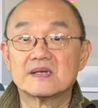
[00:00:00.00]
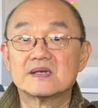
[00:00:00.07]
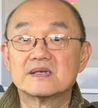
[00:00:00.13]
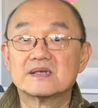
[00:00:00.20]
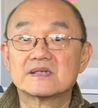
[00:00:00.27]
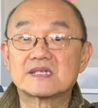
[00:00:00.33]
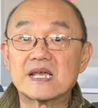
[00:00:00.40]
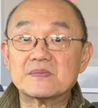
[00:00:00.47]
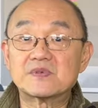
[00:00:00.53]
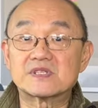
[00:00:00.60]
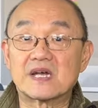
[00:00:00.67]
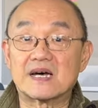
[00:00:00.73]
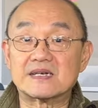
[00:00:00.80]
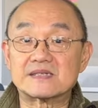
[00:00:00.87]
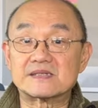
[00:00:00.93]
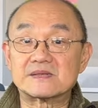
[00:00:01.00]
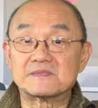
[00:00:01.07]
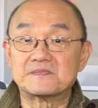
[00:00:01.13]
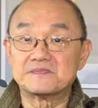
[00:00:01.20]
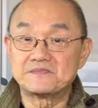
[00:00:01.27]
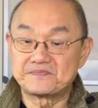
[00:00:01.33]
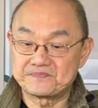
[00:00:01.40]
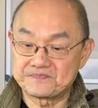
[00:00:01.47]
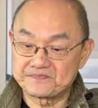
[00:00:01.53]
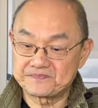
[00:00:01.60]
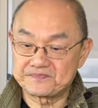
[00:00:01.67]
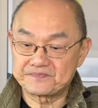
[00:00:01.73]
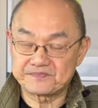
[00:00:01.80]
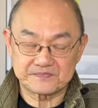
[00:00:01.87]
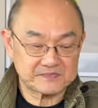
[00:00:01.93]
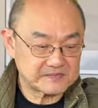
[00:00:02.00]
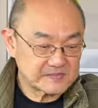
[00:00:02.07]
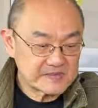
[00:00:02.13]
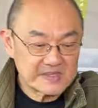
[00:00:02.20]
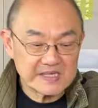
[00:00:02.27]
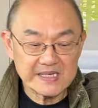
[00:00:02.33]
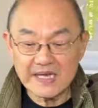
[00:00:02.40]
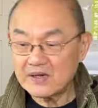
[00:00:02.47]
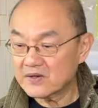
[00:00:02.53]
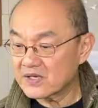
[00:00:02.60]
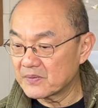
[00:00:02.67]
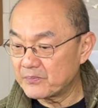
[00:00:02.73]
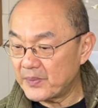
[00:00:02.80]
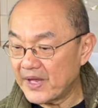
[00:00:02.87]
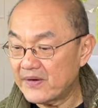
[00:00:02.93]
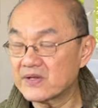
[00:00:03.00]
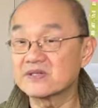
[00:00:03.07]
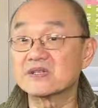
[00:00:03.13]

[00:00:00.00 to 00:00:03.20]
Same size. Now compare it